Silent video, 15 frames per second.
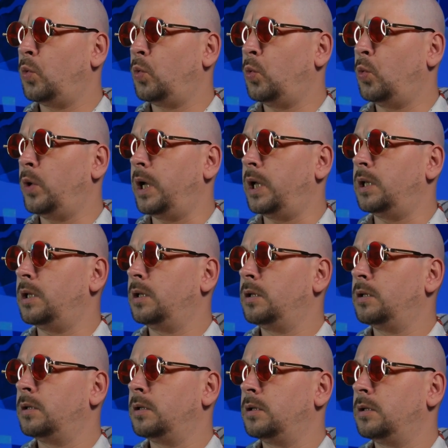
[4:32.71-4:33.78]
Wait,
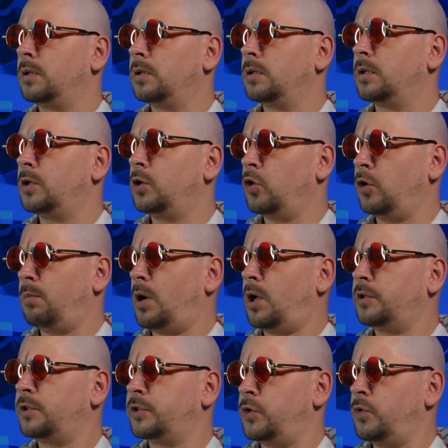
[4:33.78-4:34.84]
you're
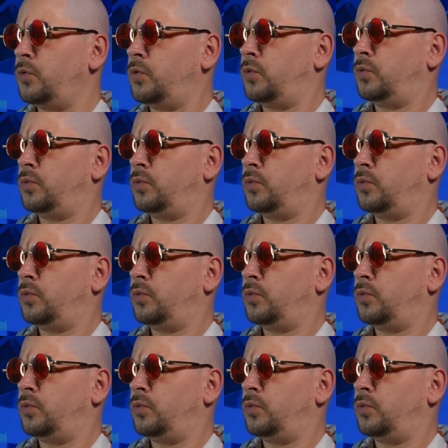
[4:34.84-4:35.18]
bald too?